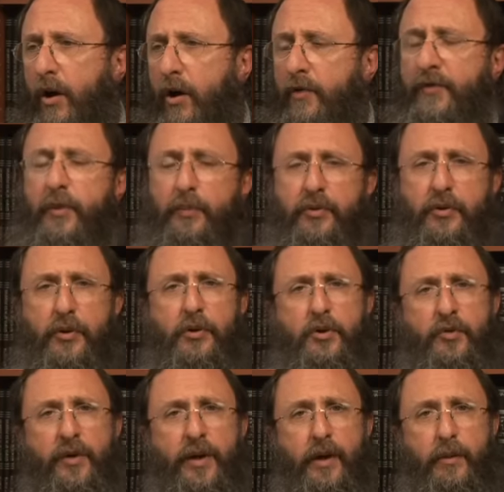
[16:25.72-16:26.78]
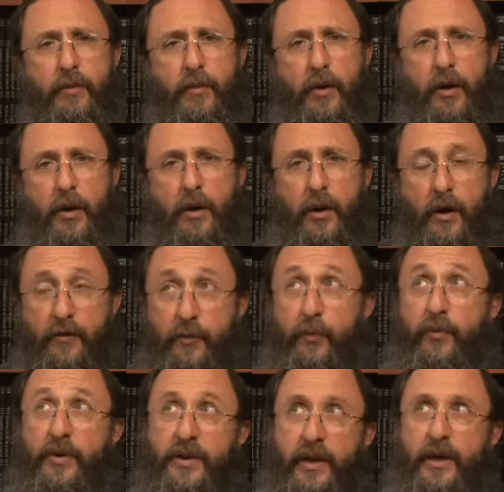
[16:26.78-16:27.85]
of the program
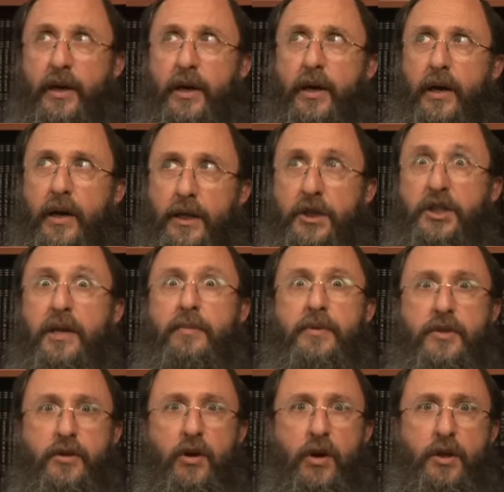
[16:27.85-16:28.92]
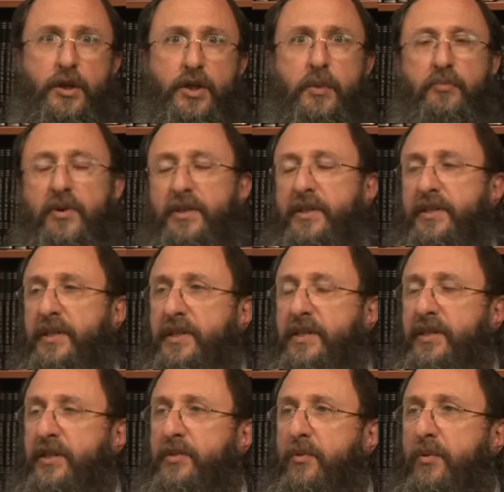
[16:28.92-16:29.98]
of bringing Hashem's knowledge and presence
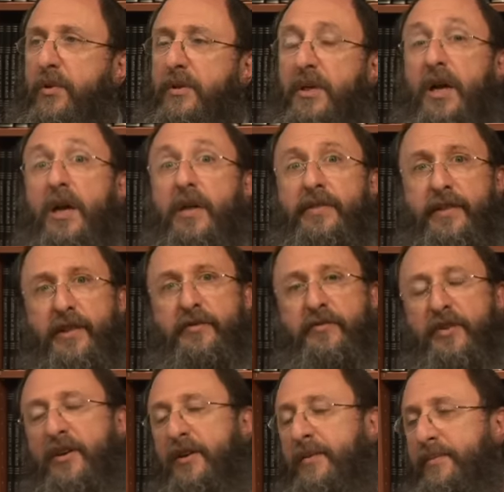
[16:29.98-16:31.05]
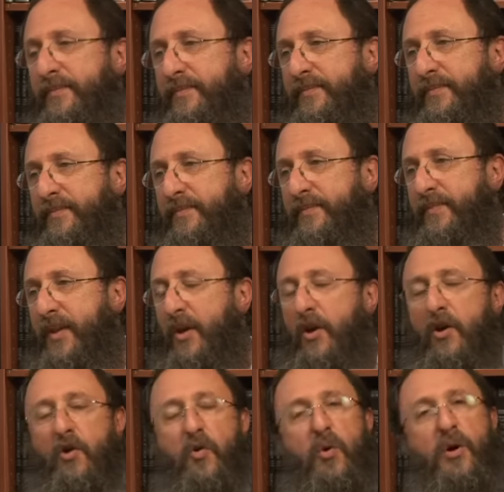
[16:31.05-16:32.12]
into this world, the Levim,
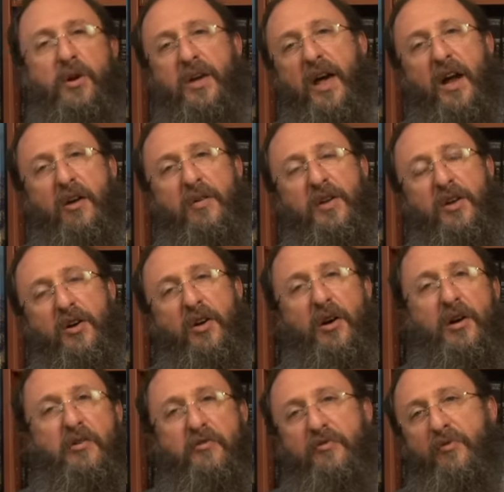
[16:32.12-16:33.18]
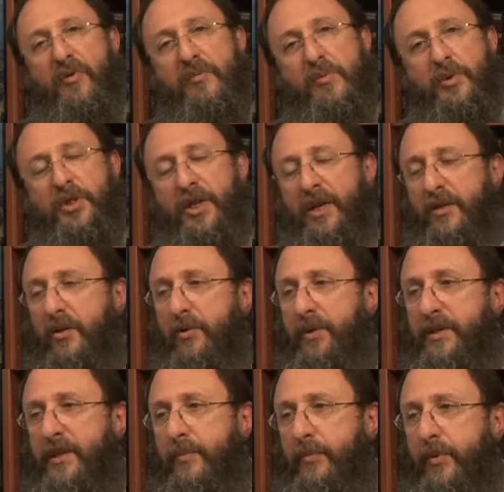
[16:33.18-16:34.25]
who are carrying on for Moshe in the
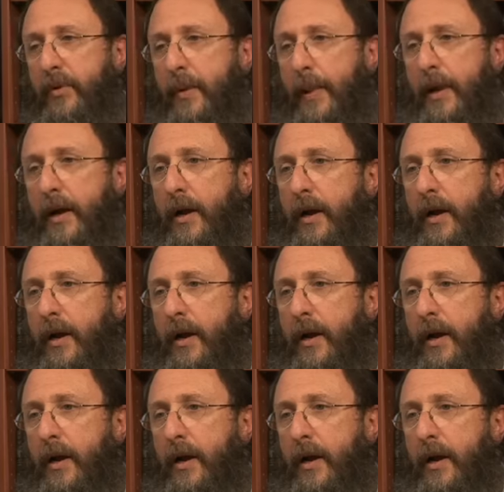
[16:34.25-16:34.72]
Holy Temple,